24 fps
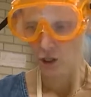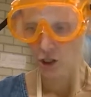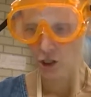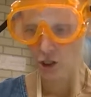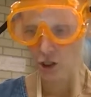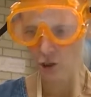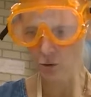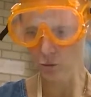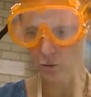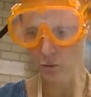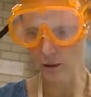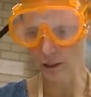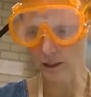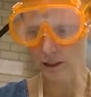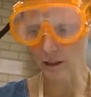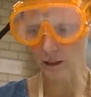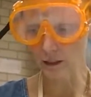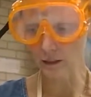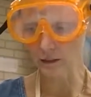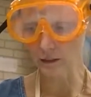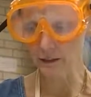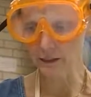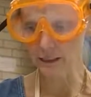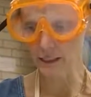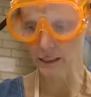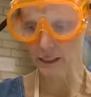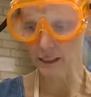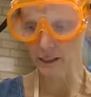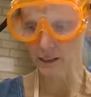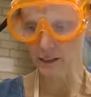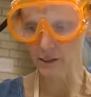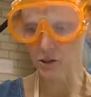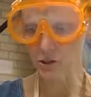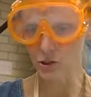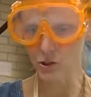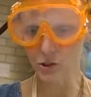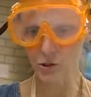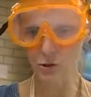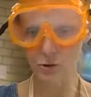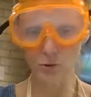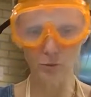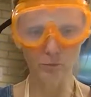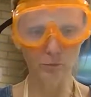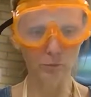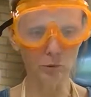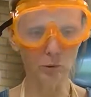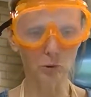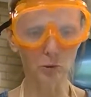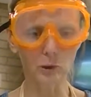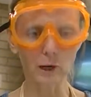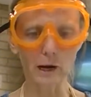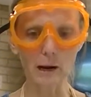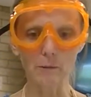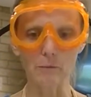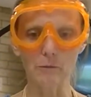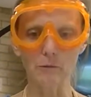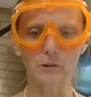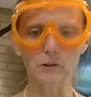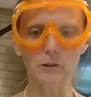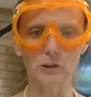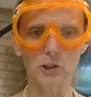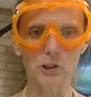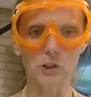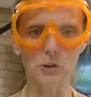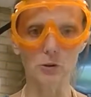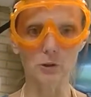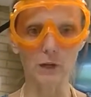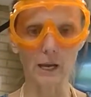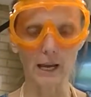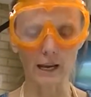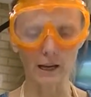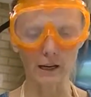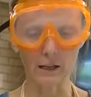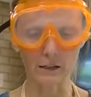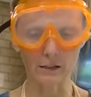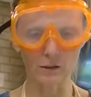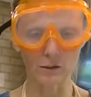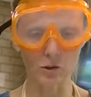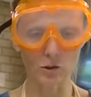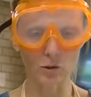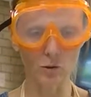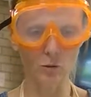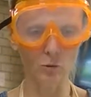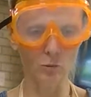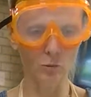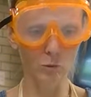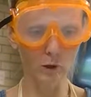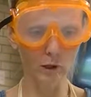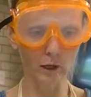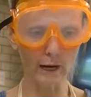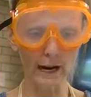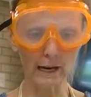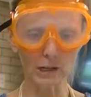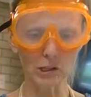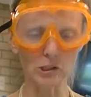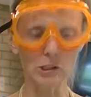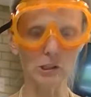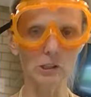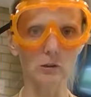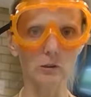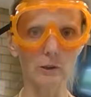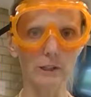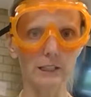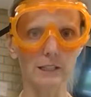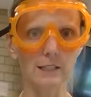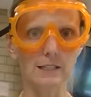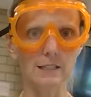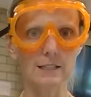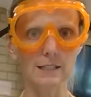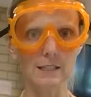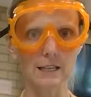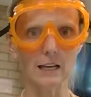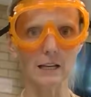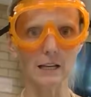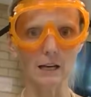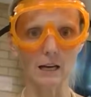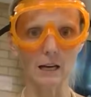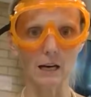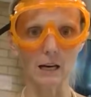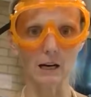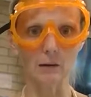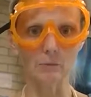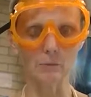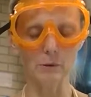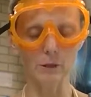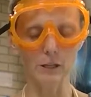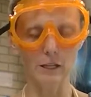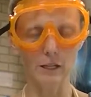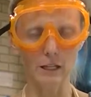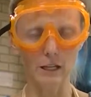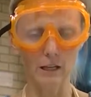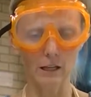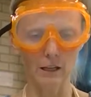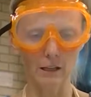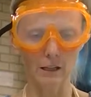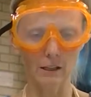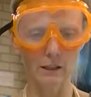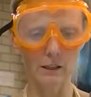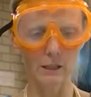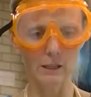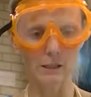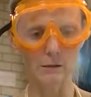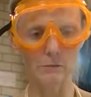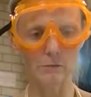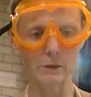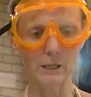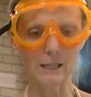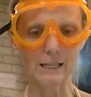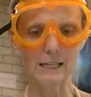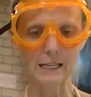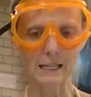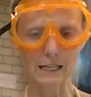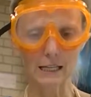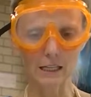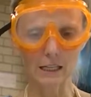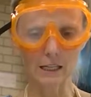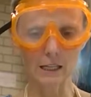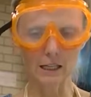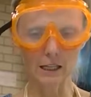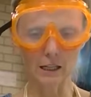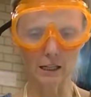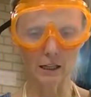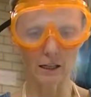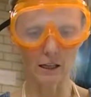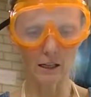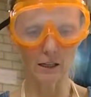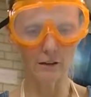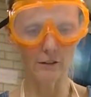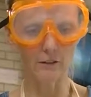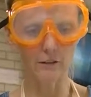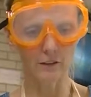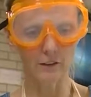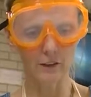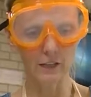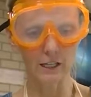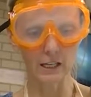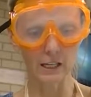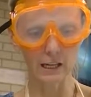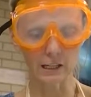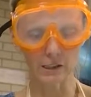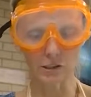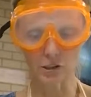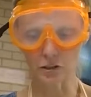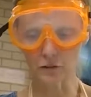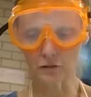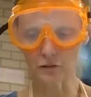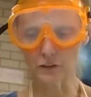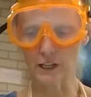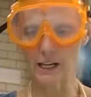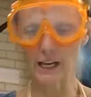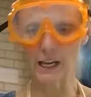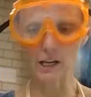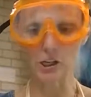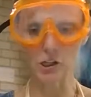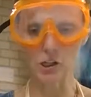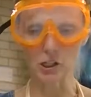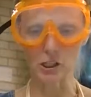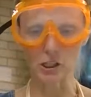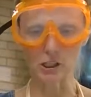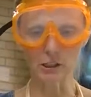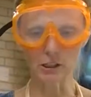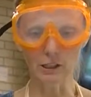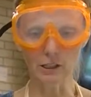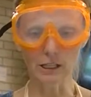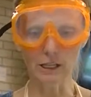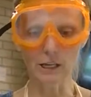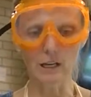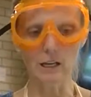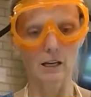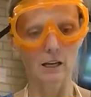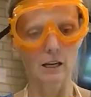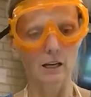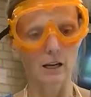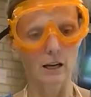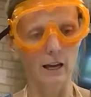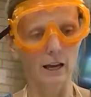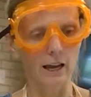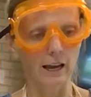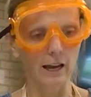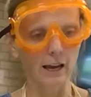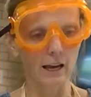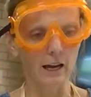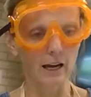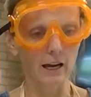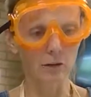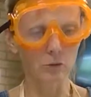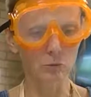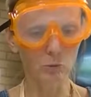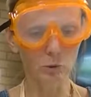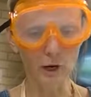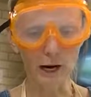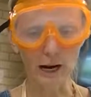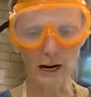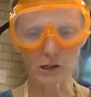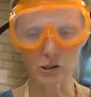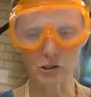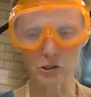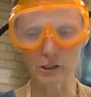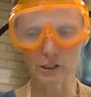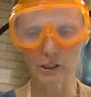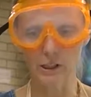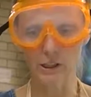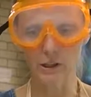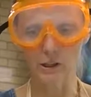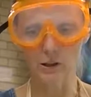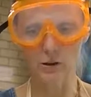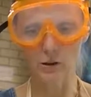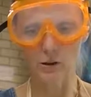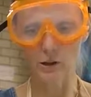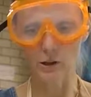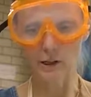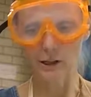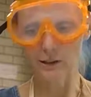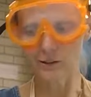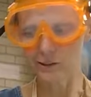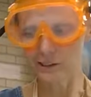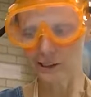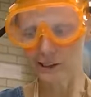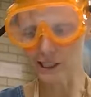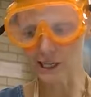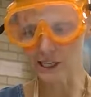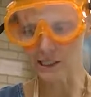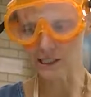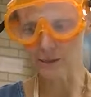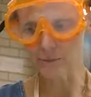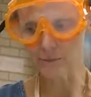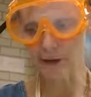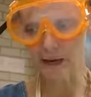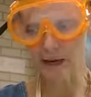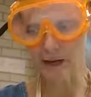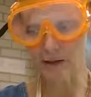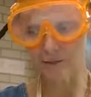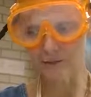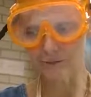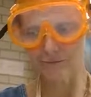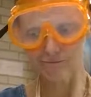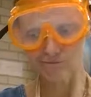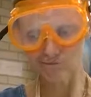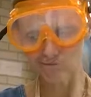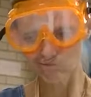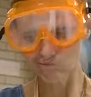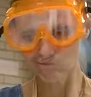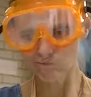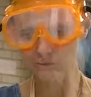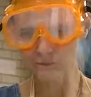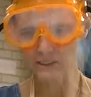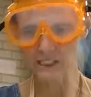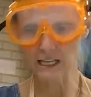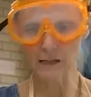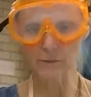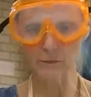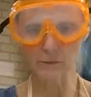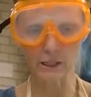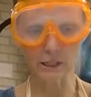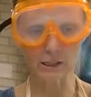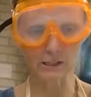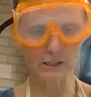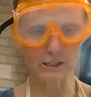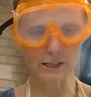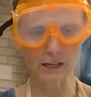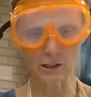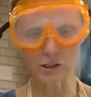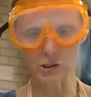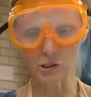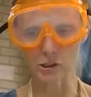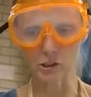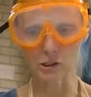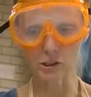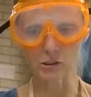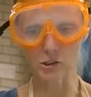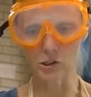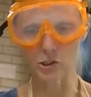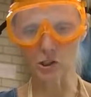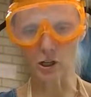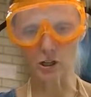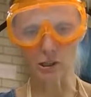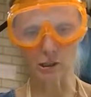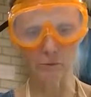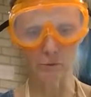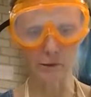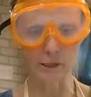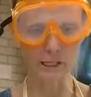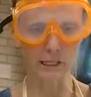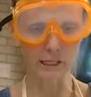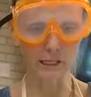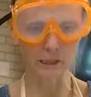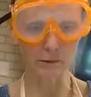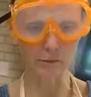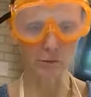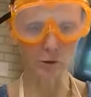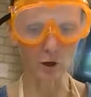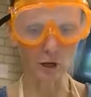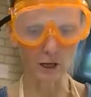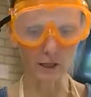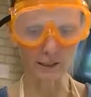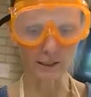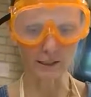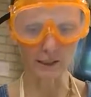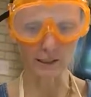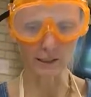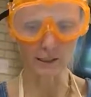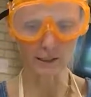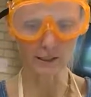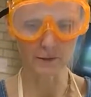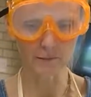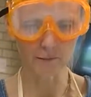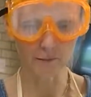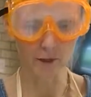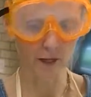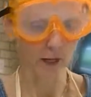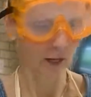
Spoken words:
you will need to prep for 2 days. So we're actually going to set up the beginning of the esterification, and it only takes about 10 minutes to actually start the beginning process.